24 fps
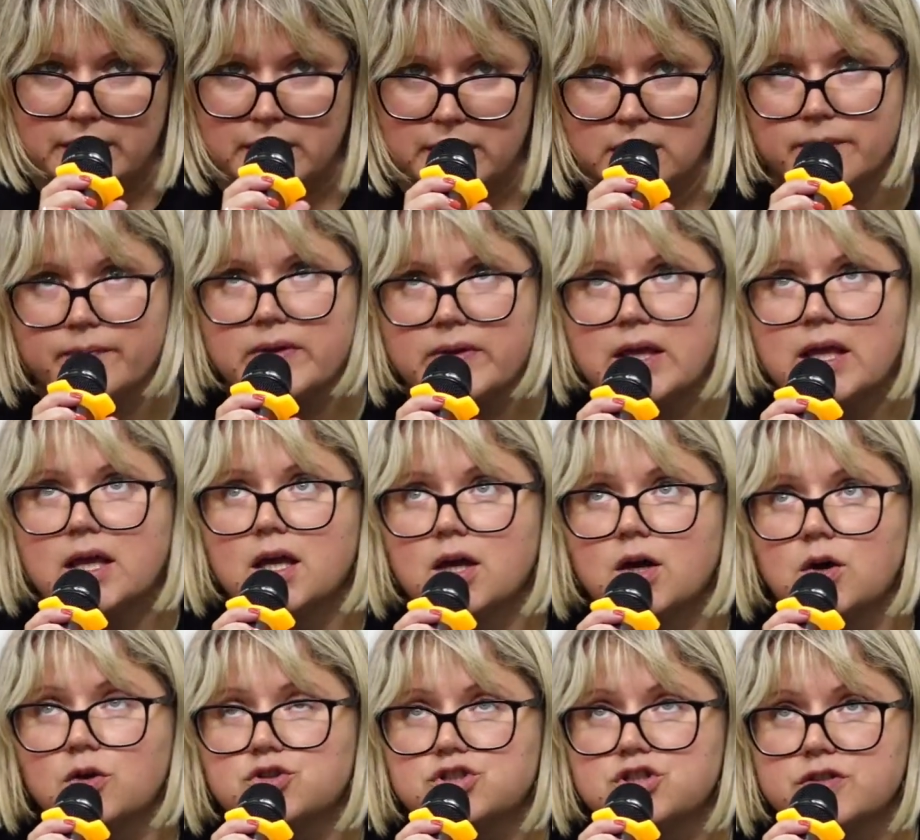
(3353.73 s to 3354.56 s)
And the
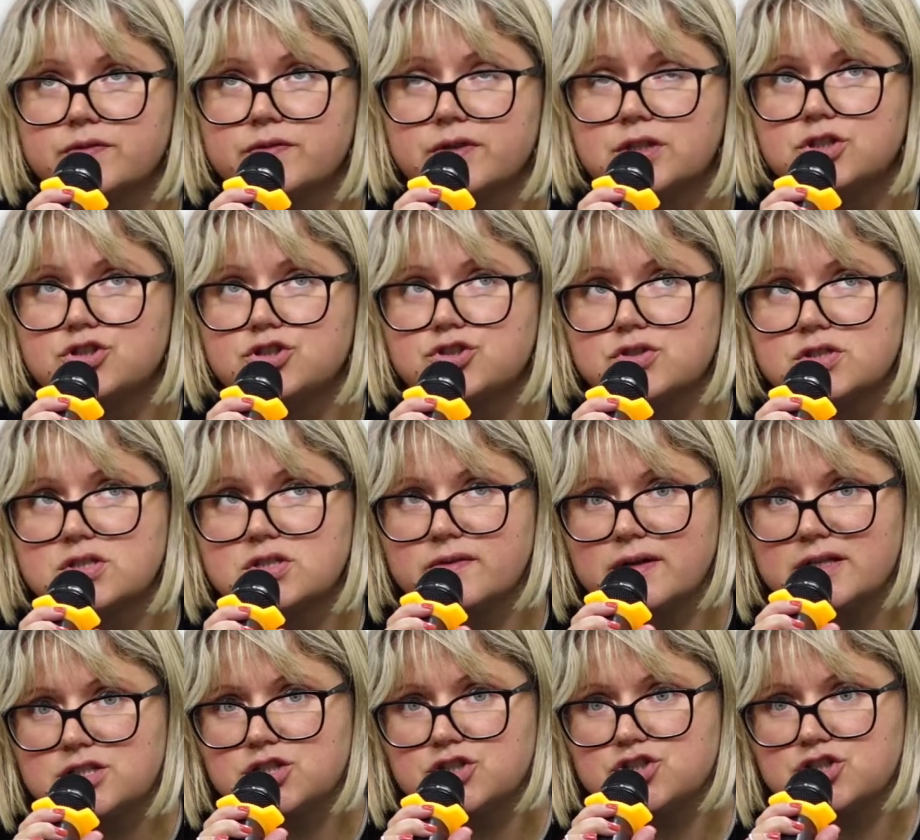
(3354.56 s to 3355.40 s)

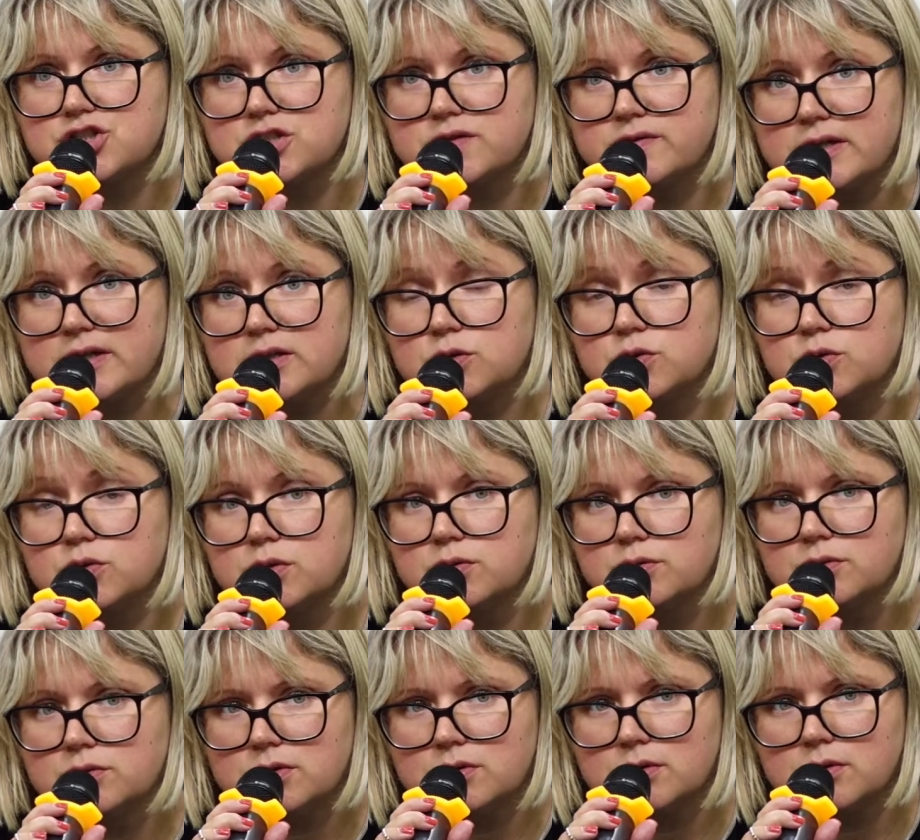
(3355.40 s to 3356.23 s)
state just works with the
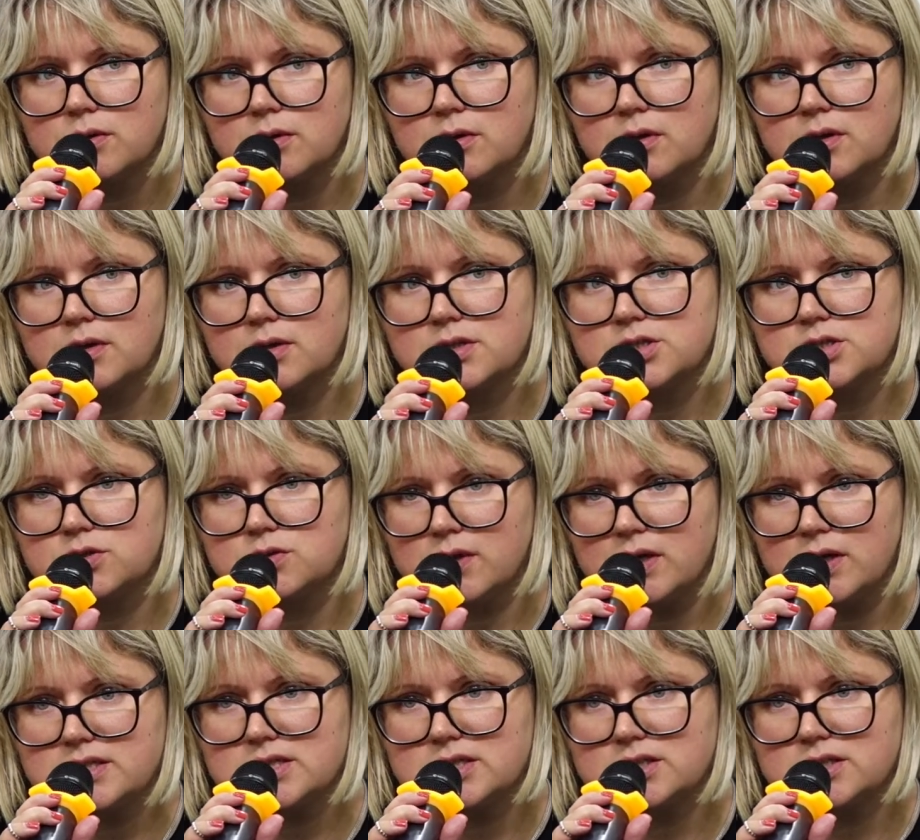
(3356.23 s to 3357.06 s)
categories. And since
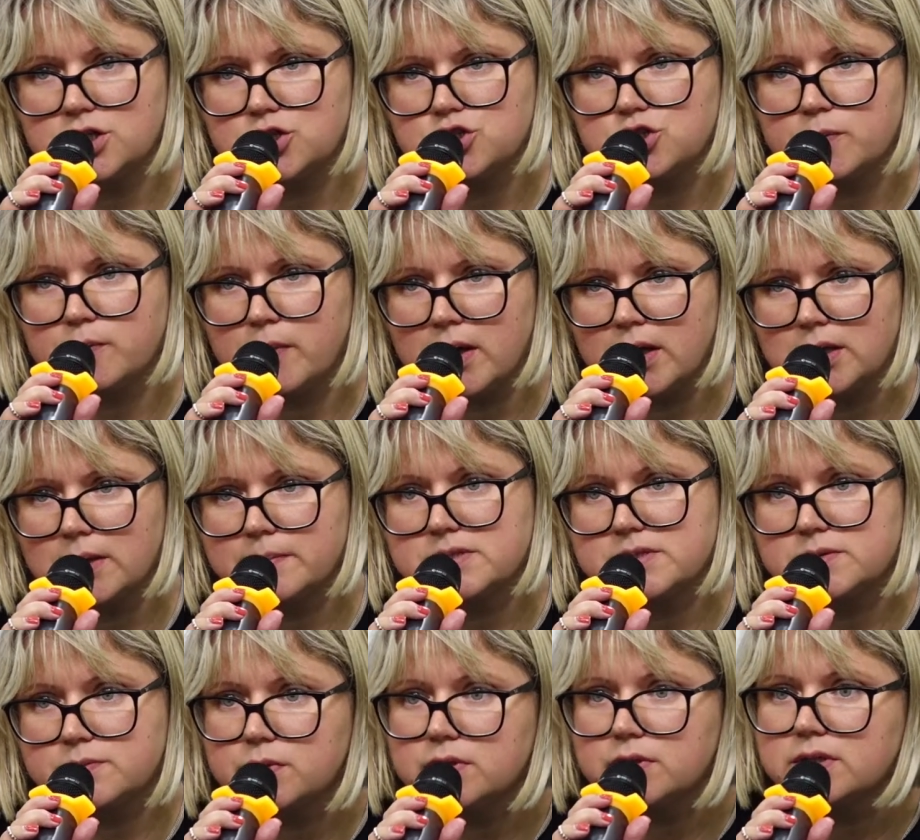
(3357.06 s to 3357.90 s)
February 4th,
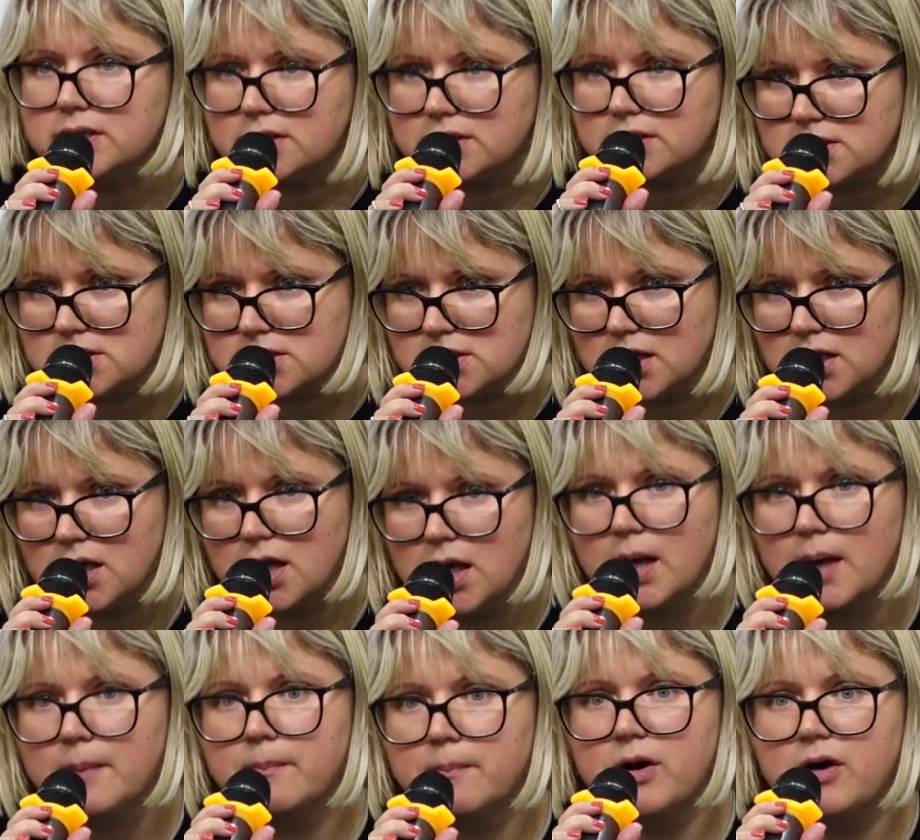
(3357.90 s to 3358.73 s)
situation
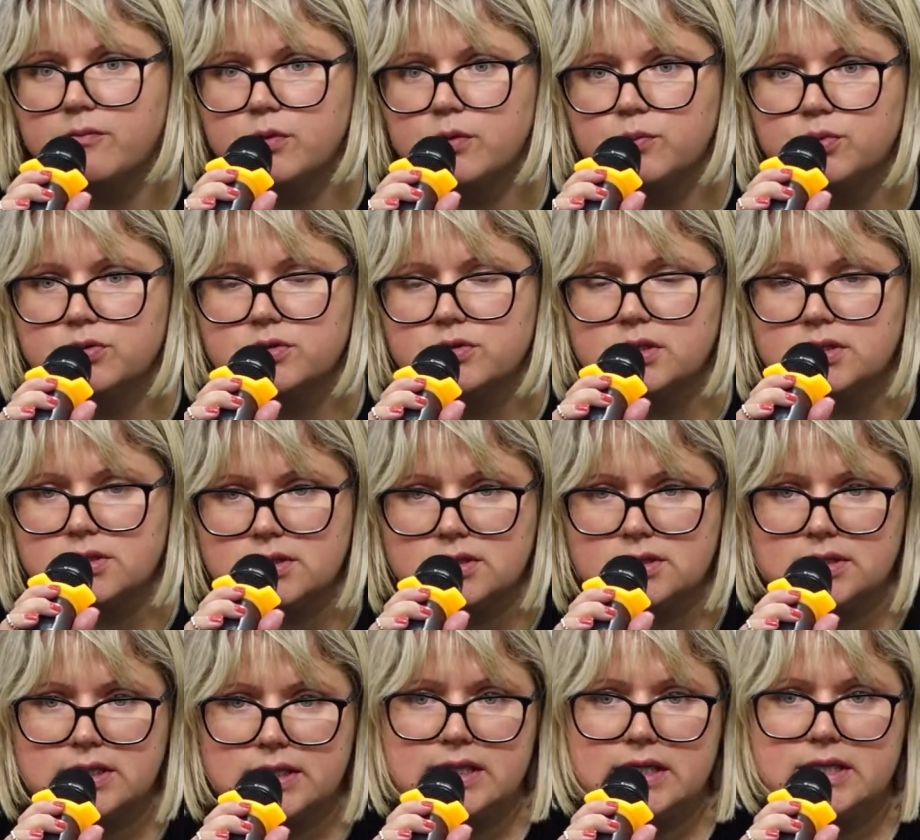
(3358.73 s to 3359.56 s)
had to change